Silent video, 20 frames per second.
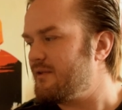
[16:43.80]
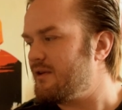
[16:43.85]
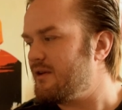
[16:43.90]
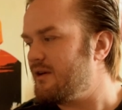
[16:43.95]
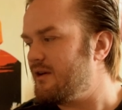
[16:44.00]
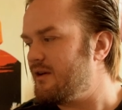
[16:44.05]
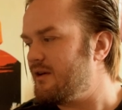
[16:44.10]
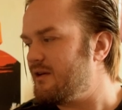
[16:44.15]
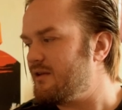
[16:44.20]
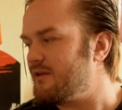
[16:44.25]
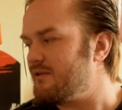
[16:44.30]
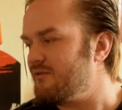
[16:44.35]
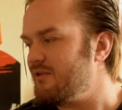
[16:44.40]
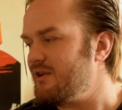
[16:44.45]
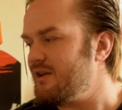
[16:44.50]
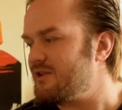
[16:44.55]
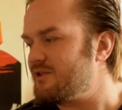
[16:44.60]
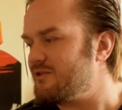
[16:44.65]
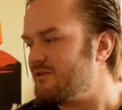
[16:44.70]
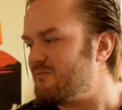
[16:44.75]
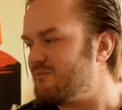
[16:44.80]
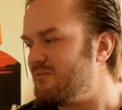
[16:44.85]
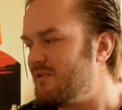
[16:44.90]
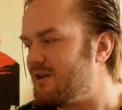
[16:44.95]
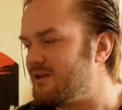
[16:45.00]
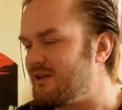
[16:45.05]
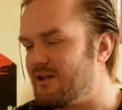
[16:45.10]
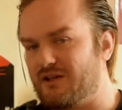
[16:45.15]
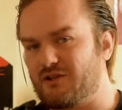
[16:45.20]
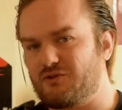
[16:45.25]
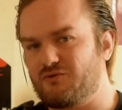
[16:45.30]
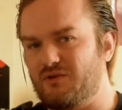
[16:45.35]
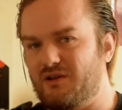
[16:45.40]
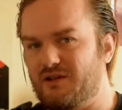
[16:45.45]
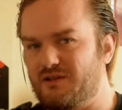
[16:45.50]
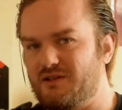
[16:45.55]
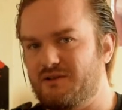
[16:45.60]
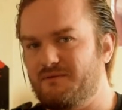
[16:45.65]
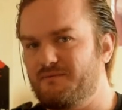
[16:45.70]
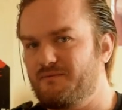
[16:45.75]
They really should make like a
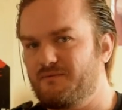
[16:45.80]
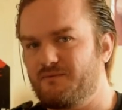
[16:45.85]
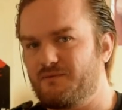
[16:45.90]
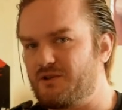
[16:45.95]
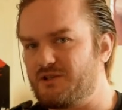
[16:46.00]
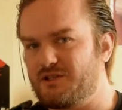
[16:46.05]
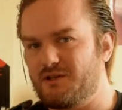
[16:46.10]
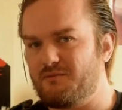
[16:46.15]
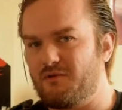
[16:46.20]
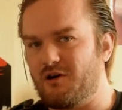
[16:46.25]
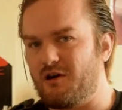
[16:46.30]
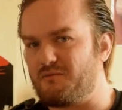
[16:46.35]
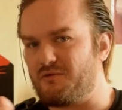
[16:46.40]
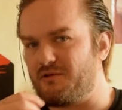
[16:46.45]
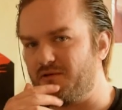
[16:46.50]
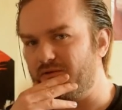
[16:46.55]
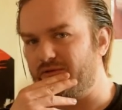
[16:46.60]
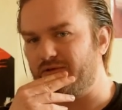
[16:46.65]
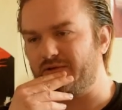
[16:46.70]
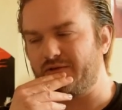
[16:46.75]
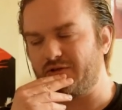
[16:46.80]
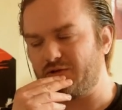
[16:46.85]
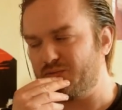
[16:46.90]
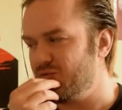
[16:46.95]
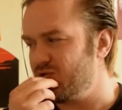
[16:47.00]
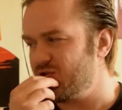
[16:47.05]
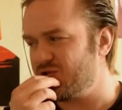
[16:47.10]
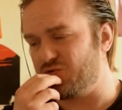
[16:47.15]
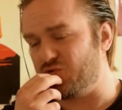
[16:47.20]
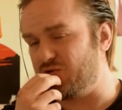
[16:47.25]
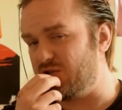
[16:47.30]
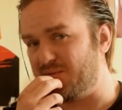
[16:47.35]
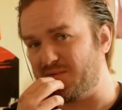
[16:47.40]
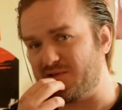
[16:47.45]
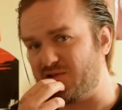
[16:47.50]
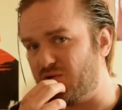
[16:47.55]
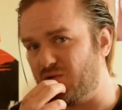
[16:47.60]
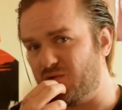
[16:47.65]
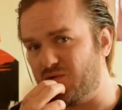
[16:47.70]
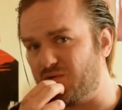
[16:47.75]
trilogy for Jim Hopper. There's more story to be
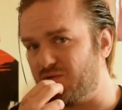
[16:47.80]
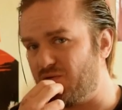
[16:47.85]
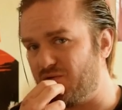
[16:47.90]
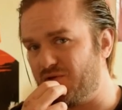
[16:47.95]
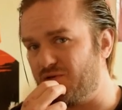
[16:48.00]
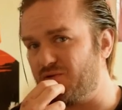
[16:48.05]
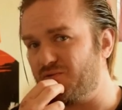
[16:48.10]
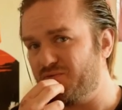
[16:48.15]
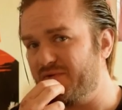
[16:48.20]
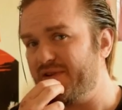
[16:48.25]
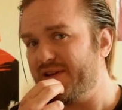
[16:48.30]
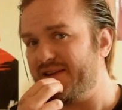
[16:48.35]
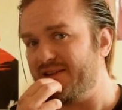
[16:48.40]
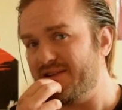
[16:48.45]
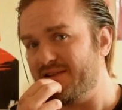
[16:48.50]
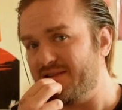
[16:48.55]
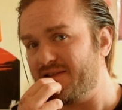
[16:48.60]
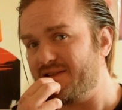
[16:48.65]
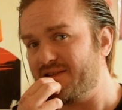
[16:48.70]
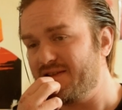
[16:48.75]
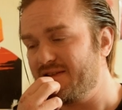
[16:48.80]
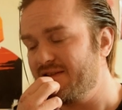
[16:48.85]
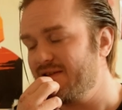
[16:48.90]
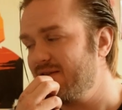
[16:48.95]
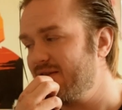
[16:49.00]
told, but there really is.